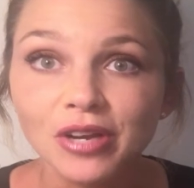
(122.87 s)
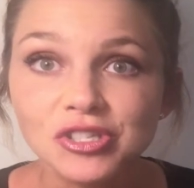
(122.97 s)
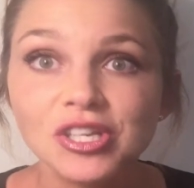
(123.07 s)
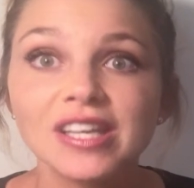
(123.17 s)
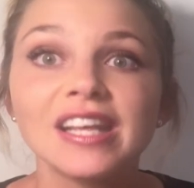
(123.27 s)

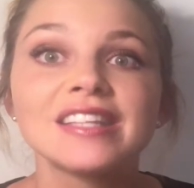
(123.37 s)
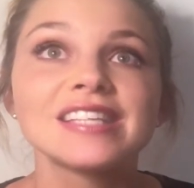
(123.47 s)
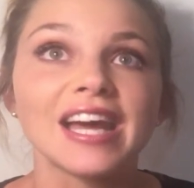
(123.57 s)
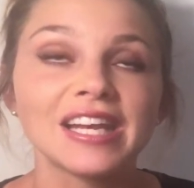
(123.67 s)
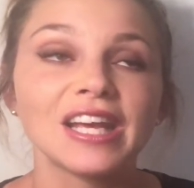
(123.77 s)
Russian.
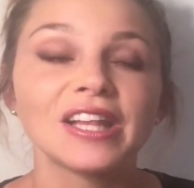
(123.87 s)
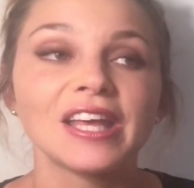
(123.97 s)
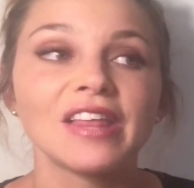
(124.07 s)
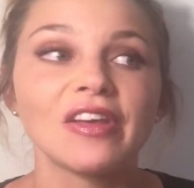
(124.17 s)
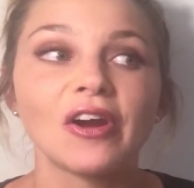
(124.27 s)

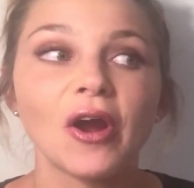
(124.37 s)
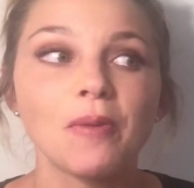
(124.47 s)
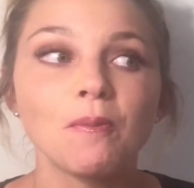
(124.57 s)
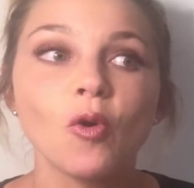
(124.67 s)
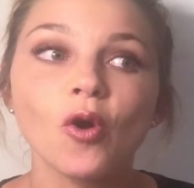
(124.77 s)
Technically, there are
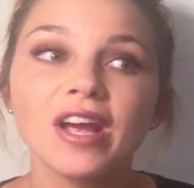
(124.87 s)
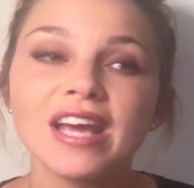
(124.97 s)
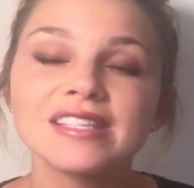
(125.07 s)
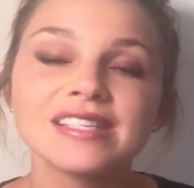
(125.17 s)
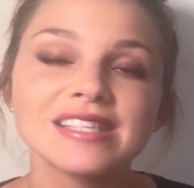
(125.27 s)
more
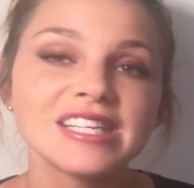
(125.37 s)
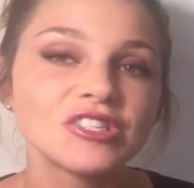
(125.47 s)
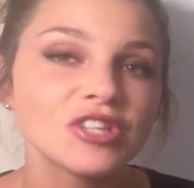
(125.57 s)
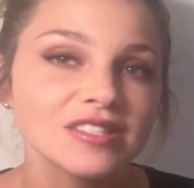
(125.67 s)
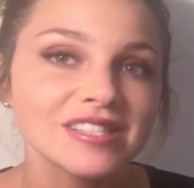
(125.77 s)
cases
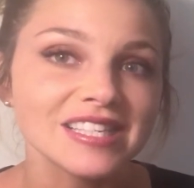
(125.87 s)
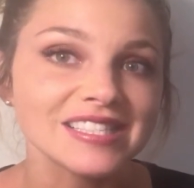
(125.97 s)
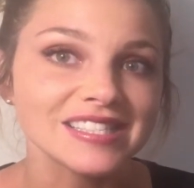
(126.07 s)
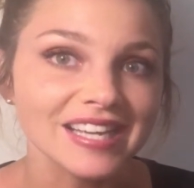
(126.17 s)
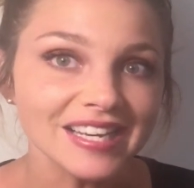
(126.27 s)
than just the
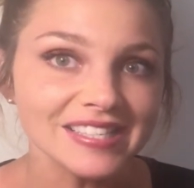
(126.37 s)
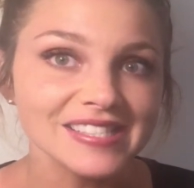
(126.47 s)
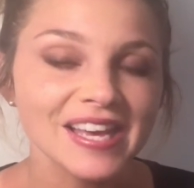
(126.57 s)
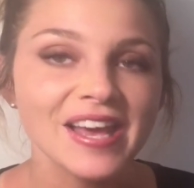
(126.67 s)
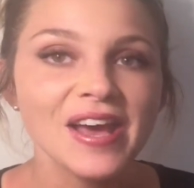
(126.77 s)

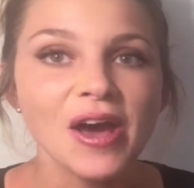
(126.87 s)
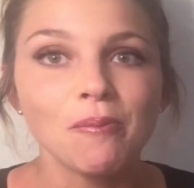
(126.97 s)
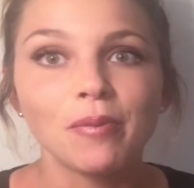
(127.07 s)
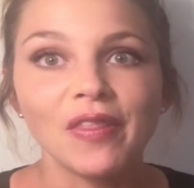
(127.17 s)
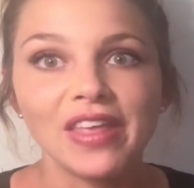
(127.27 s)
six,
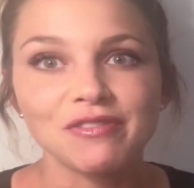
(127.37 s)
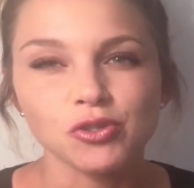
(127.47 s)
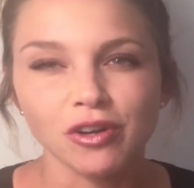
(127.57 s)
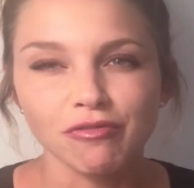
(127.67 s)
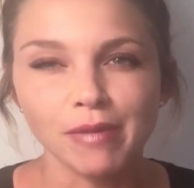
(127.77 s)
but they've
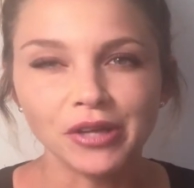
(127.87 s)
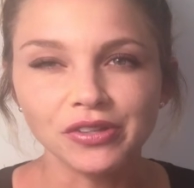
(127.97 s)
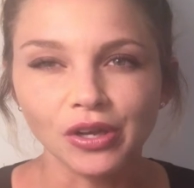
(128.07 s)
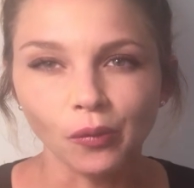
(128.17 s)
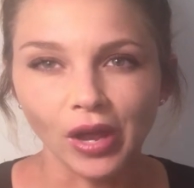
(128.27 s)
sort of
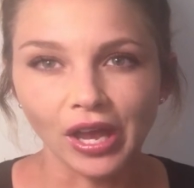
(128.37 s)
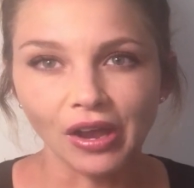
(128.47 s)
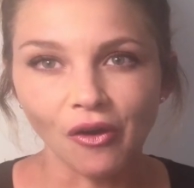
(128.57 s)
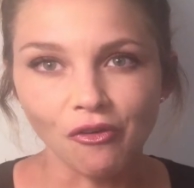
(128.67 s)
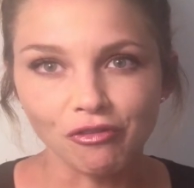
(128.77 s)
melted
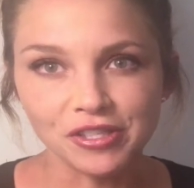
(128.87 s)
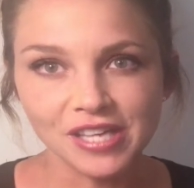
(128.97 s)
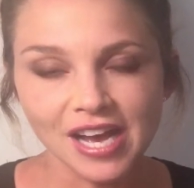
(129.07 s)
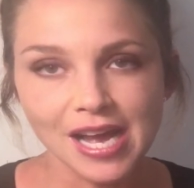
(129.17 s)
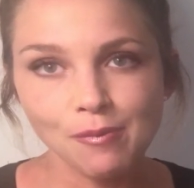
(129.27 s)
away over
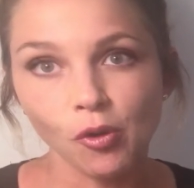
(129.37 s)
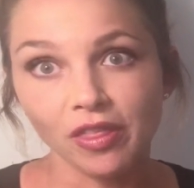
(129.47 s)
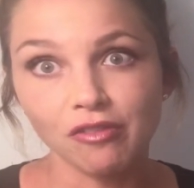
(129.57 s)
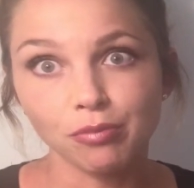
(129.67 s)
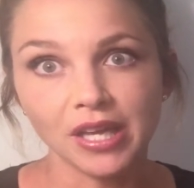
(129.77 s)
time or
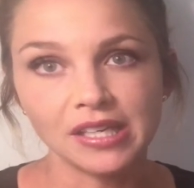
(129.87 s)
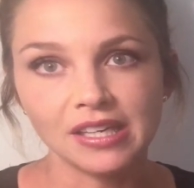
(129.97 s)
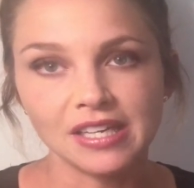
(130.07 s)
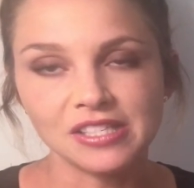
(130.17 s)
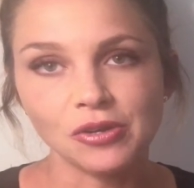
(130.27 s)
they've
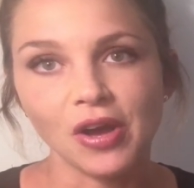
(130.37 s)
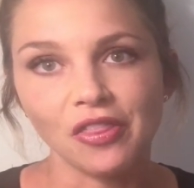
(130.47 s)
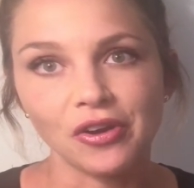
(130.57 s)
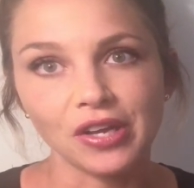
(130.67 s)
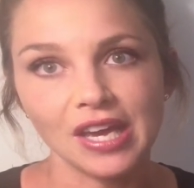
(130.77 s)
blended into
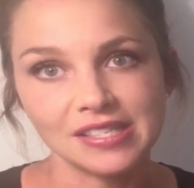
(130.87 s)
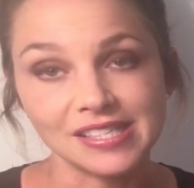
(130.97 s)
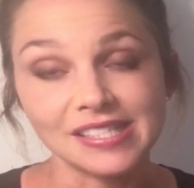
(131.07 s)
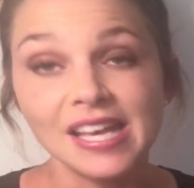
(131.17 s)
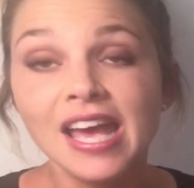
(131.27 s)
other
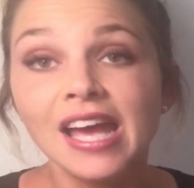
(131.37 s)
cases.